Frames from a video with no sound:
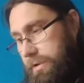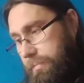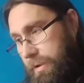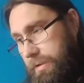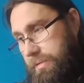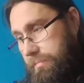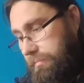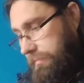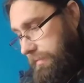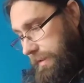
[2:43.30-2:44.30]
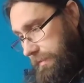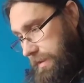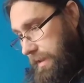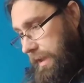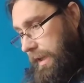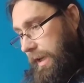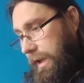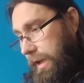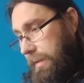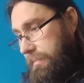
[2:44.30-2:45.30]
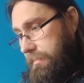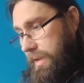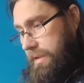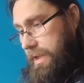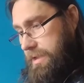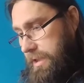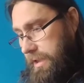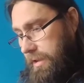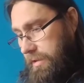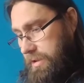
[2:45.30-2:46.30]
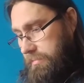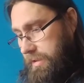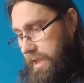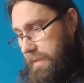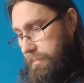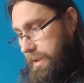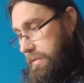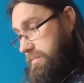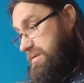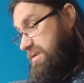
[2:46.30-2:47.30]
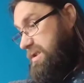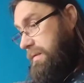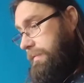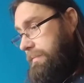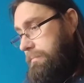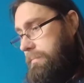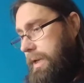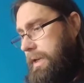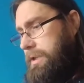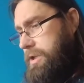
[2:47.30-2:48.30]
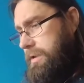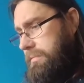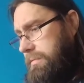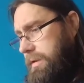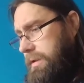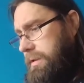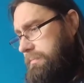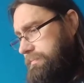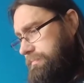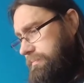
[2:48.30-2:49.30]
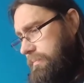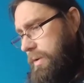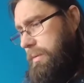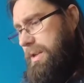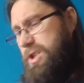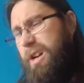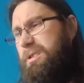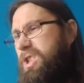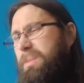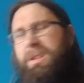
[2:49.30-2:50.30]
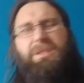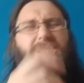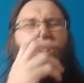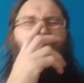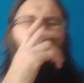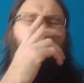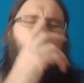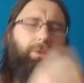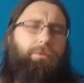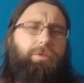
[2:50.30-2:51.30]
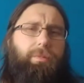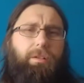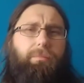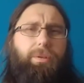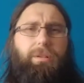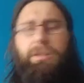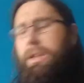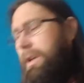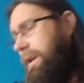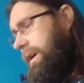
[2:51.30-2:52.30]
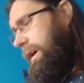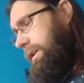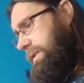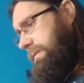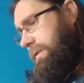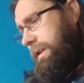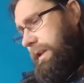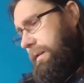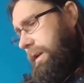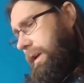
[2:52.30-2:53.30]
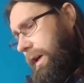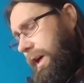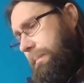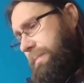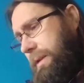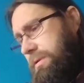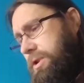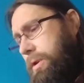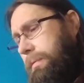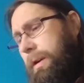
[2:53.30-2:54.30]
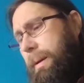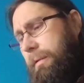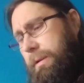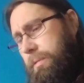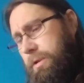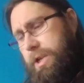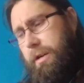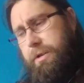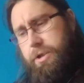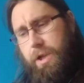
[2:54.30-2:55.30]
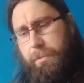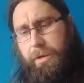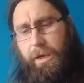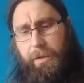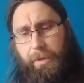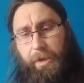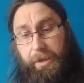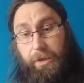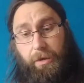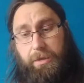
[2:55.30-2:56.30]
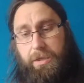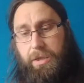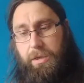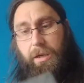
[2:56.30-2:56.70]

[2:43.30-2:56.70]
just because of the fun of it. Yesterday I got some game pickups, nothing major. We went charity shopping, that's not a huge amount, but I just thought, yeah. It was 2 for £1 in one charity shop, and I got